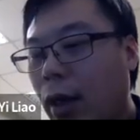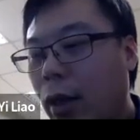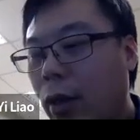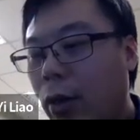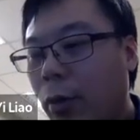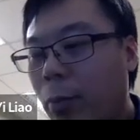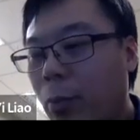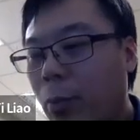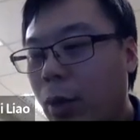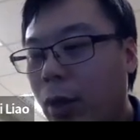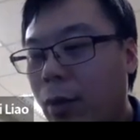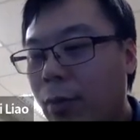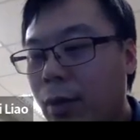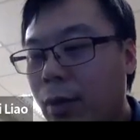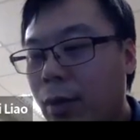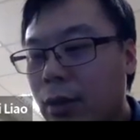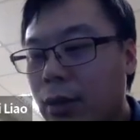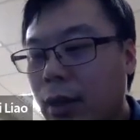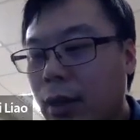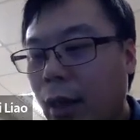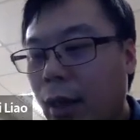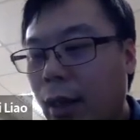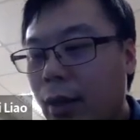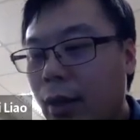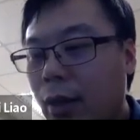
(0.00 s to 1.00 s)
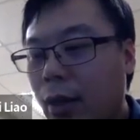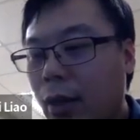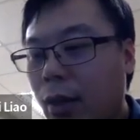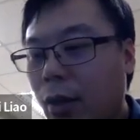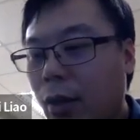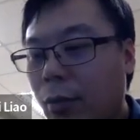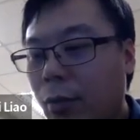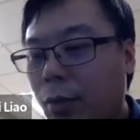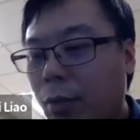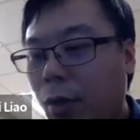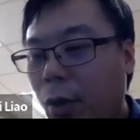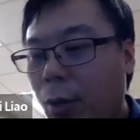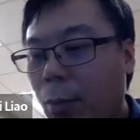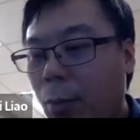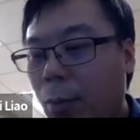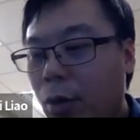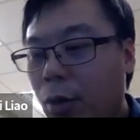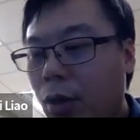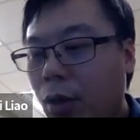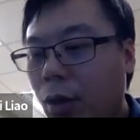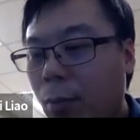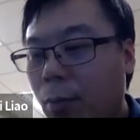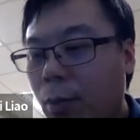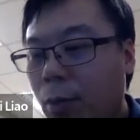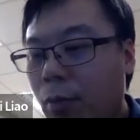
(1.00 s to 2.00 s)
our previous idea of
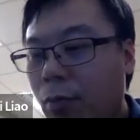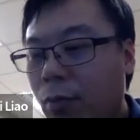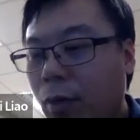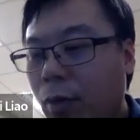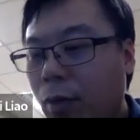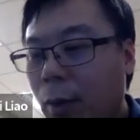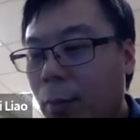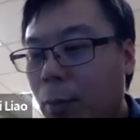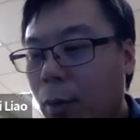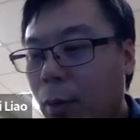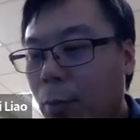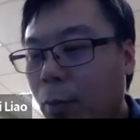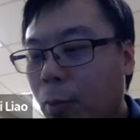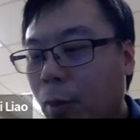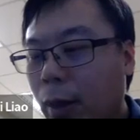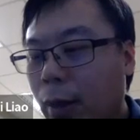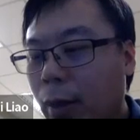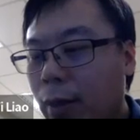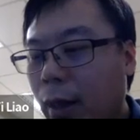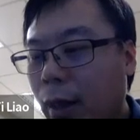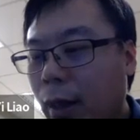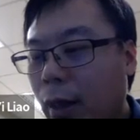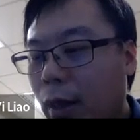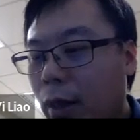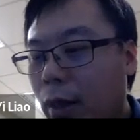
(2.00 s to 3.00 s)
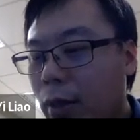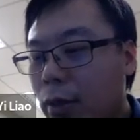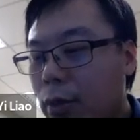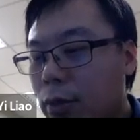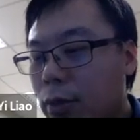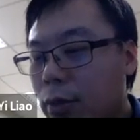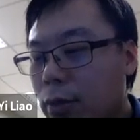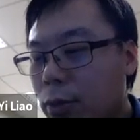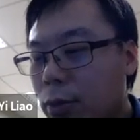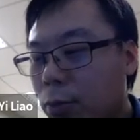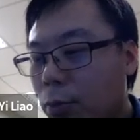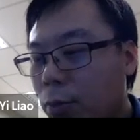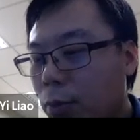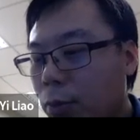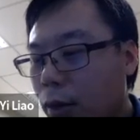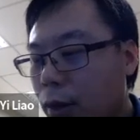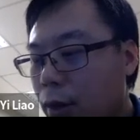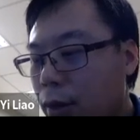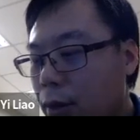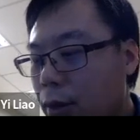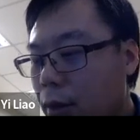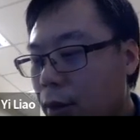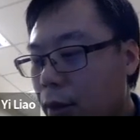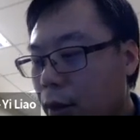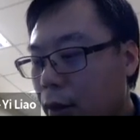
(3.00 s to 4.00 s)
homotopy fiber product just
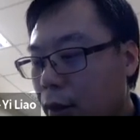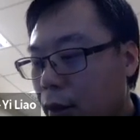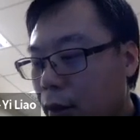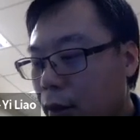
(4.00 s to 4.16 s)
works.